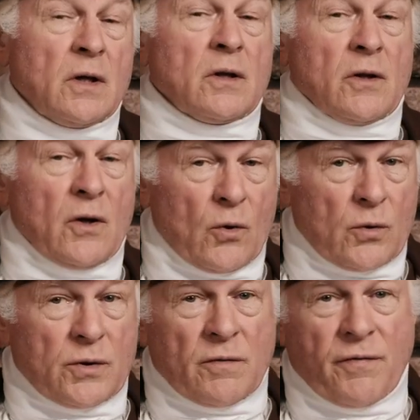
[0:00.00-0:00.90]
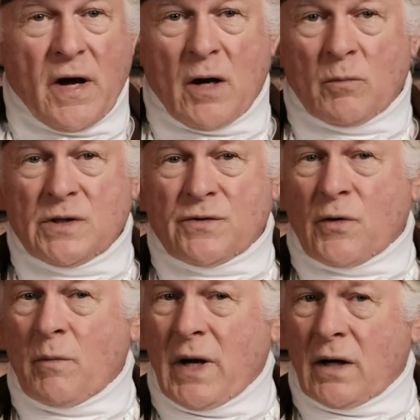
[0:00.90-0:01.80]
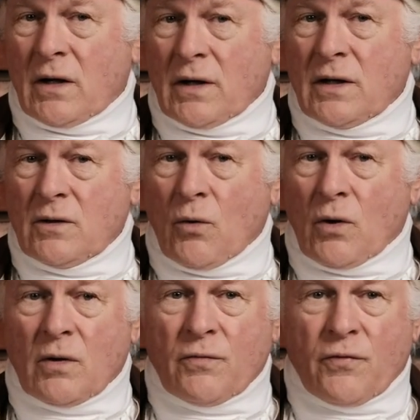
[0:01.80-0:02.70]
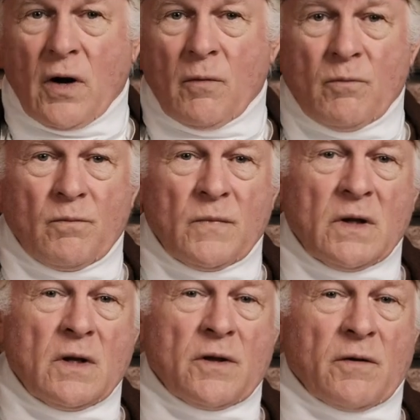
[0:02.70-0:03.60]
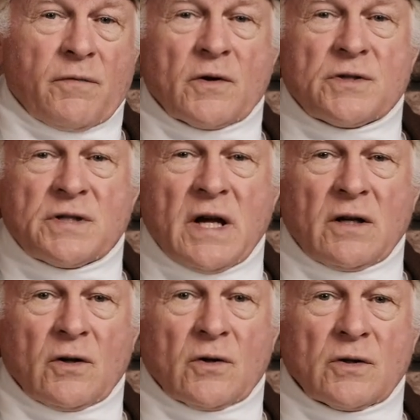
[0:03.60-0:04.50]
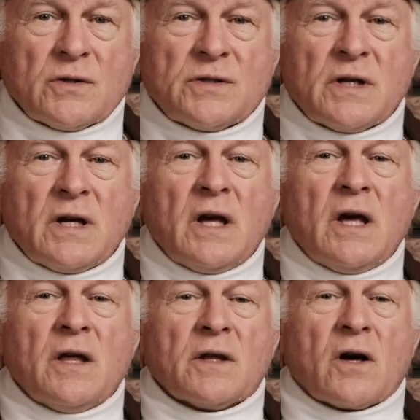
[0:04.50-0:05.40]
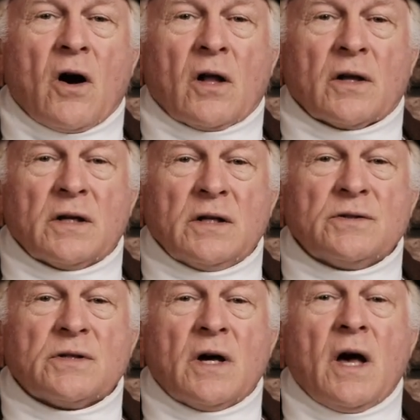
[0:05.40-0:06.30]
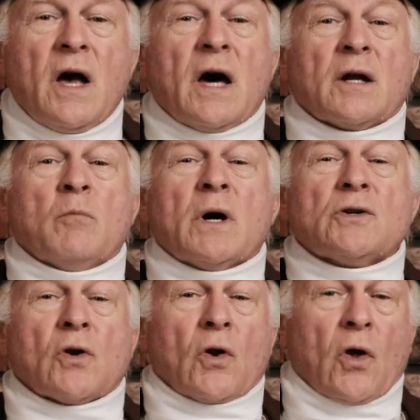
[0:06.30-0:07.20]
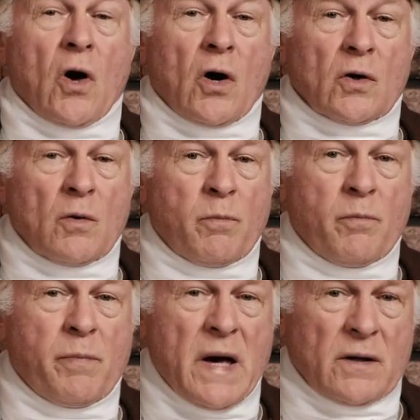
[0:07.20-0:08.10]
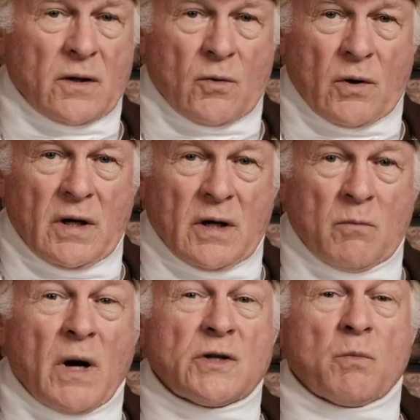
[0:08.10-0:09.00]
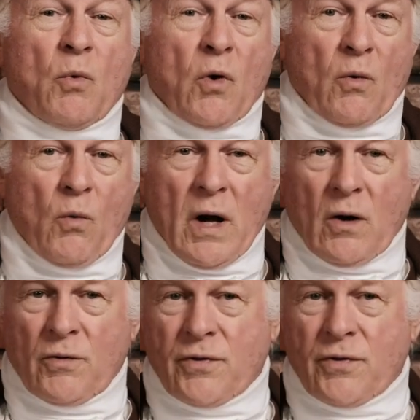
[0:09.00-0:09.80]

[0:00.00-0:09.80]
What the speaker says: The older families from England or from the first settlers in the colonies had a much longer pedigree and much more wealth.